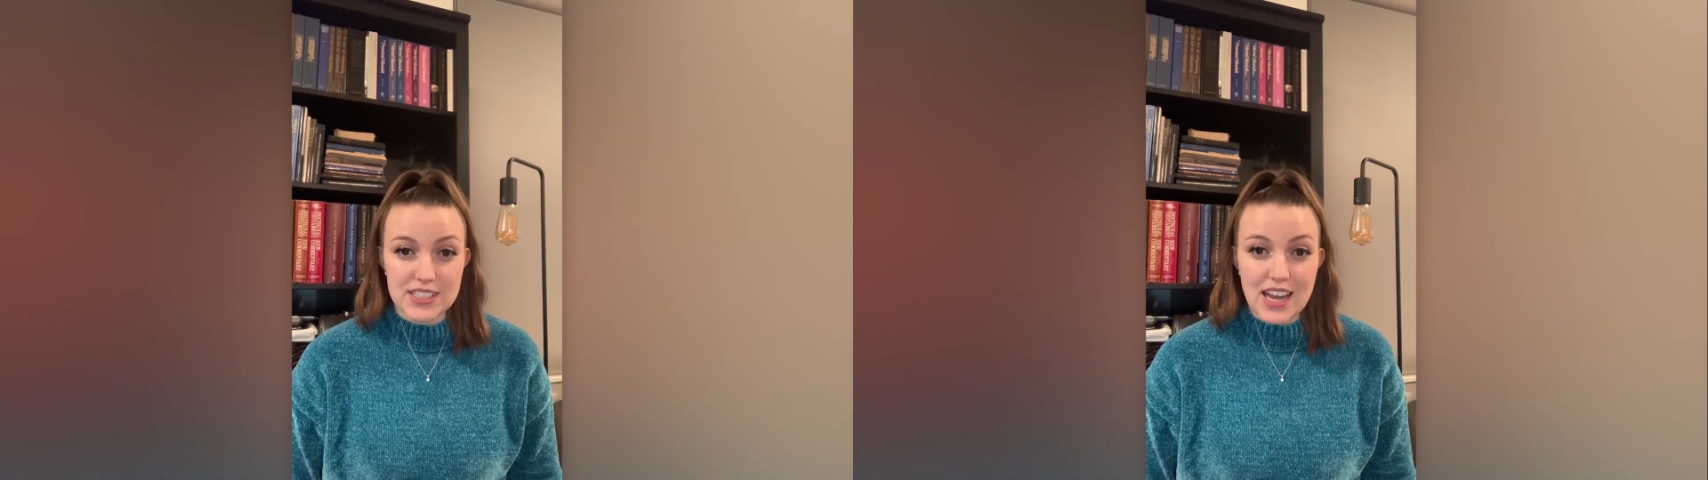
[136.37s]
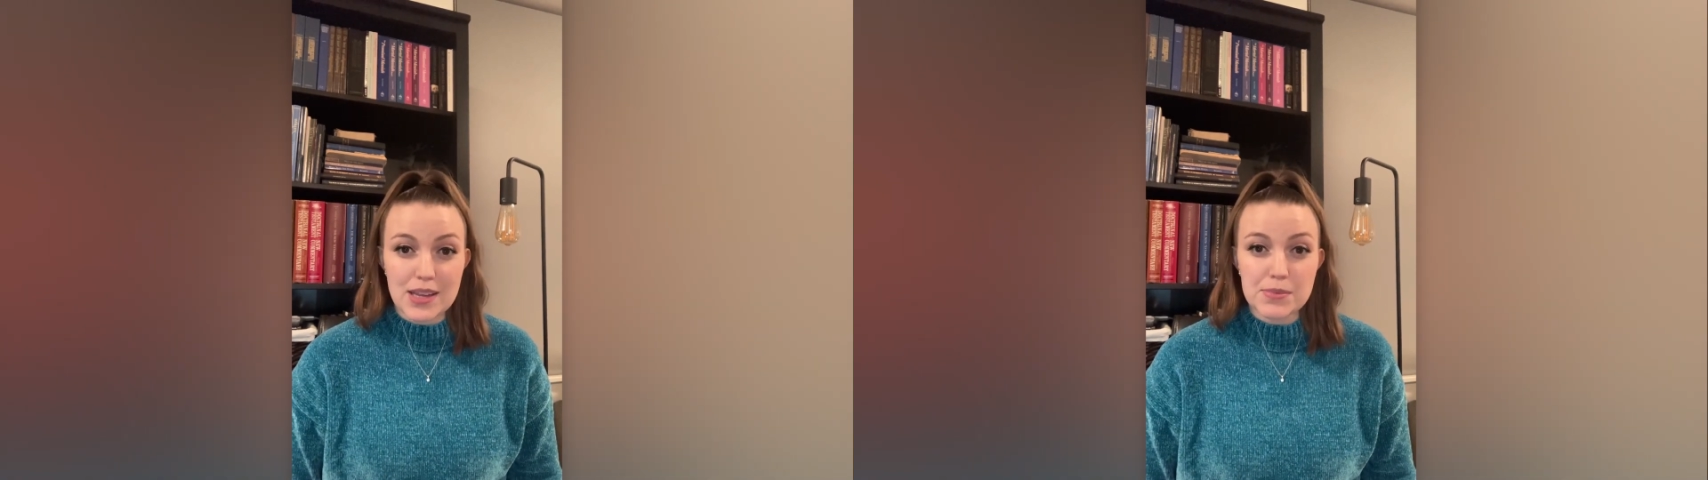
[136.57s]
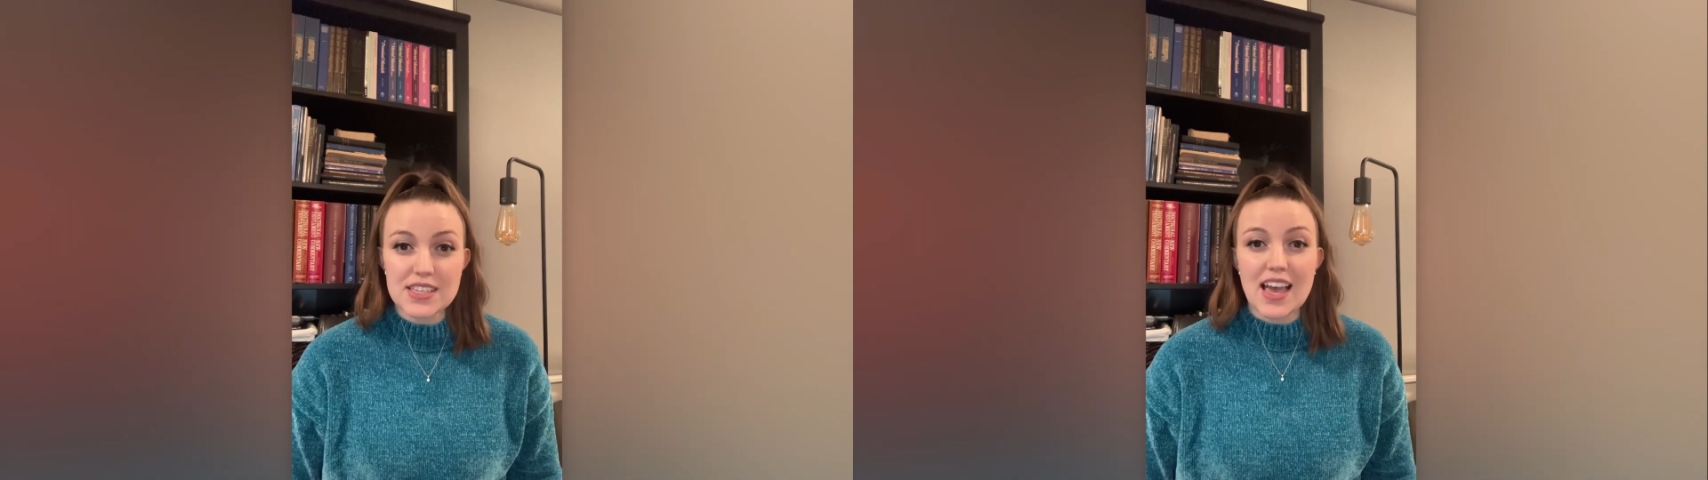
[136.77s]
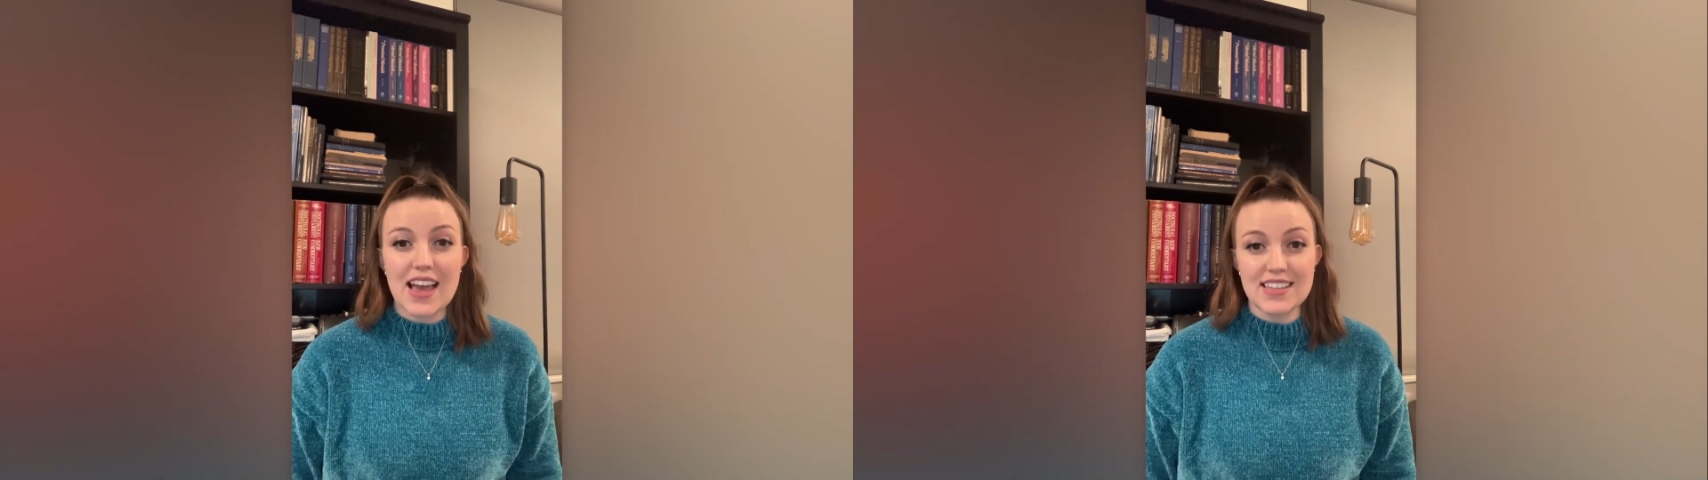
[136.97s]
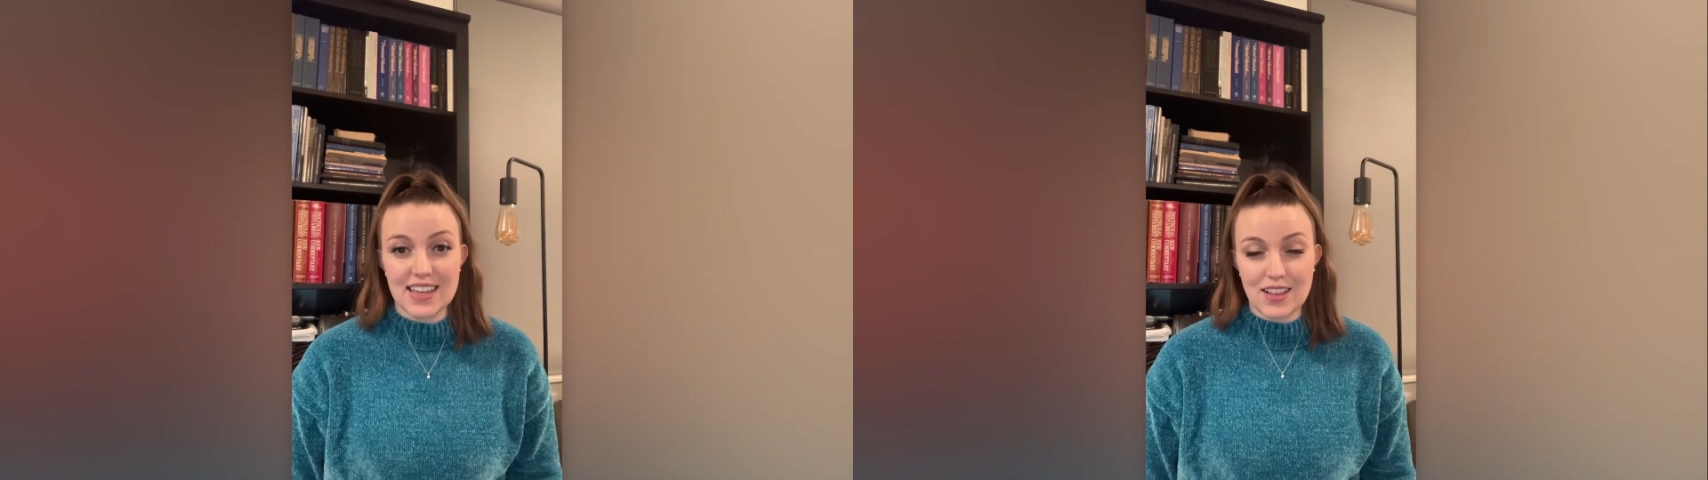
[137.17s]
times
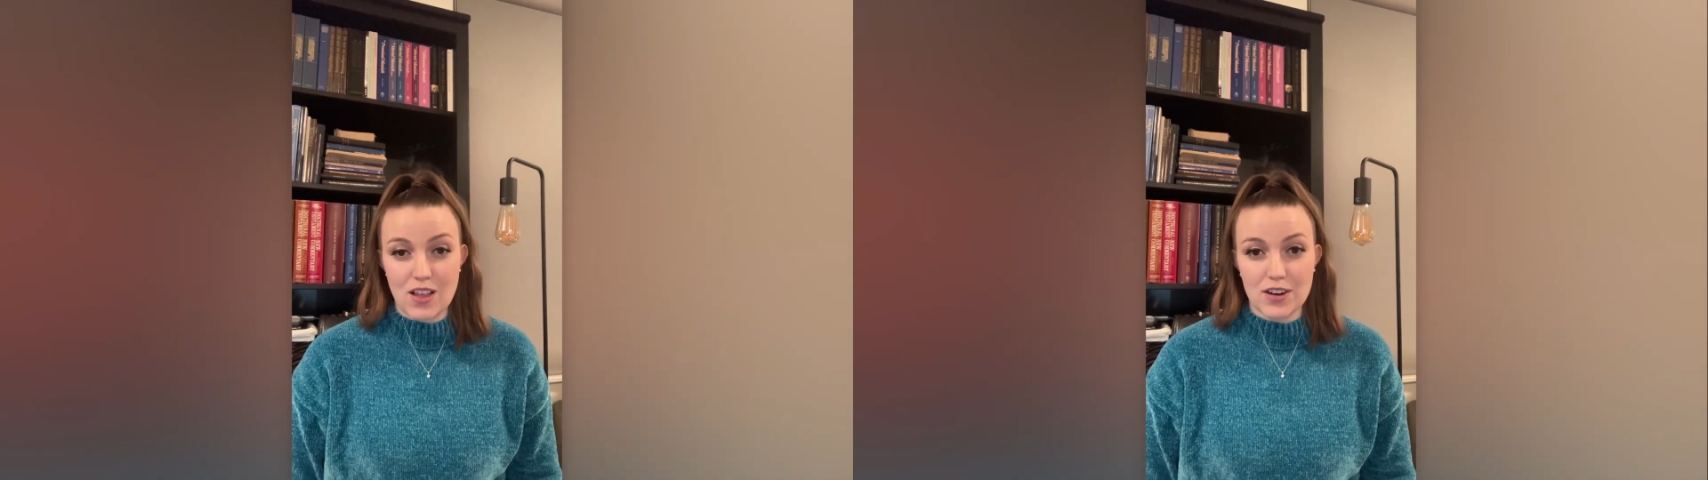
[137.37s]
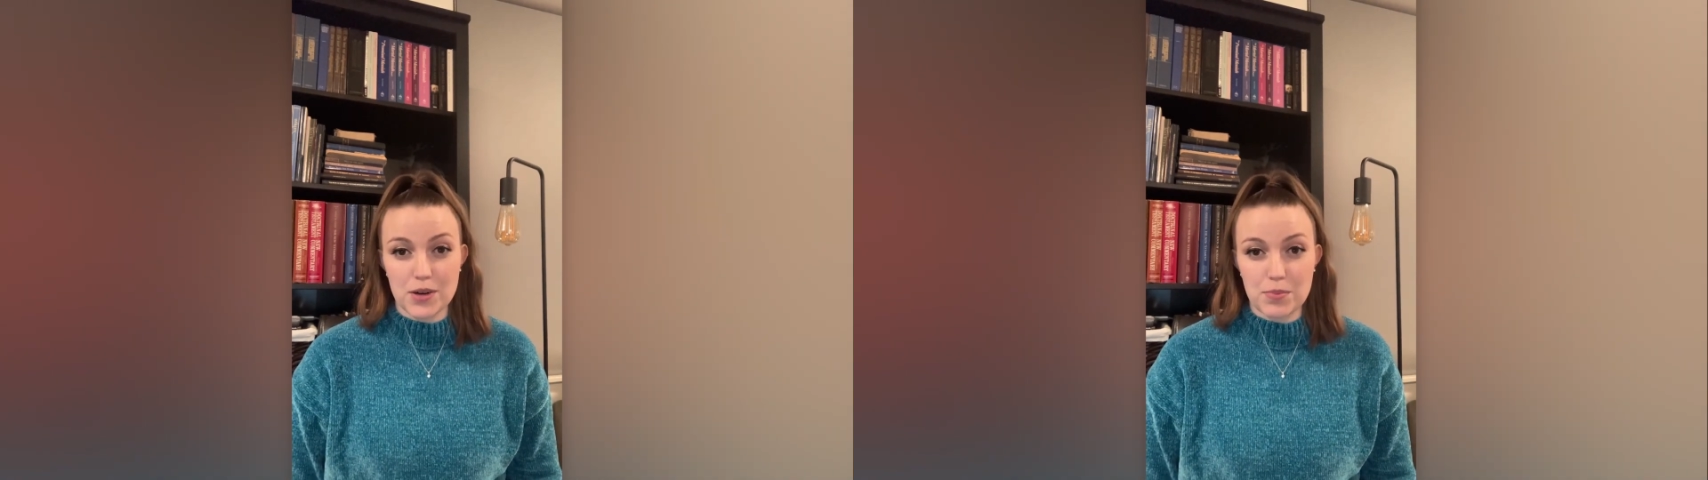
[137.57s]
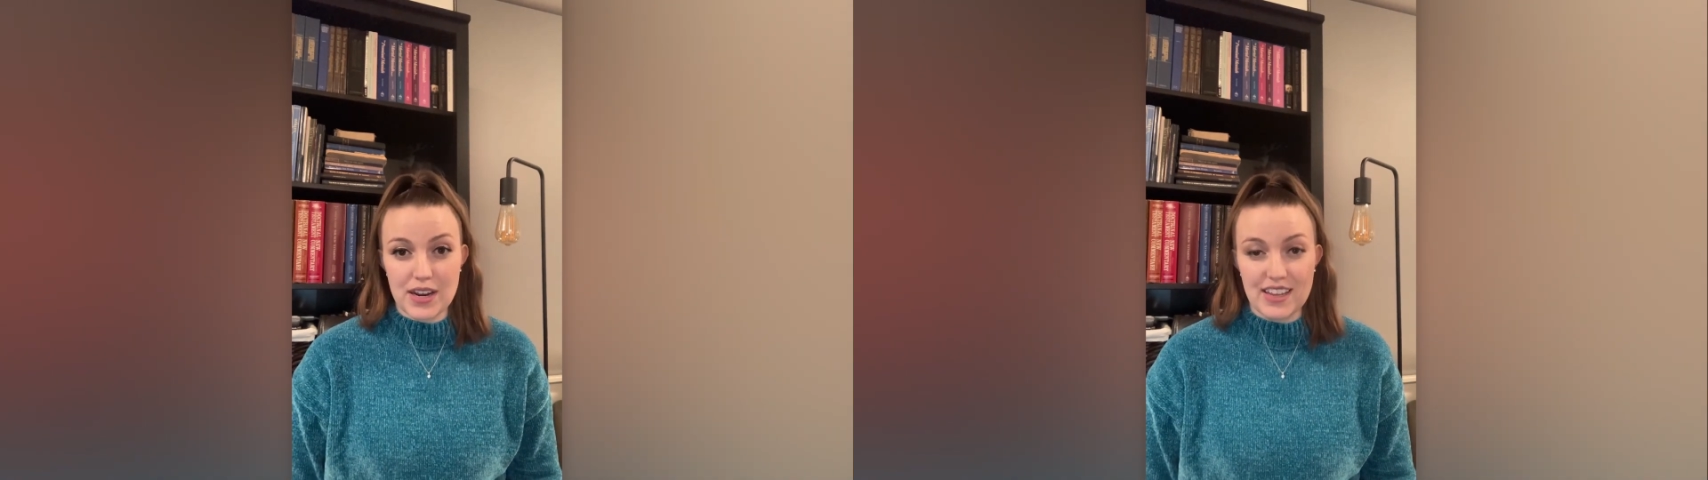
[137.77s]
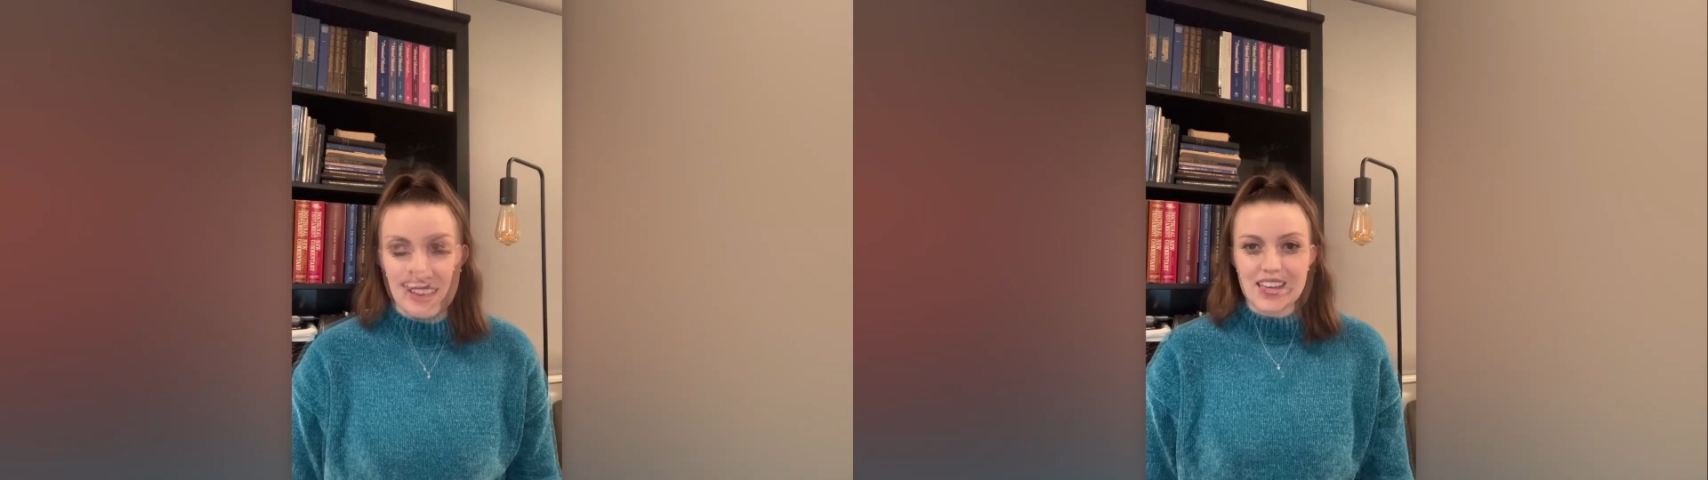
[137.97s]
and take a longer break.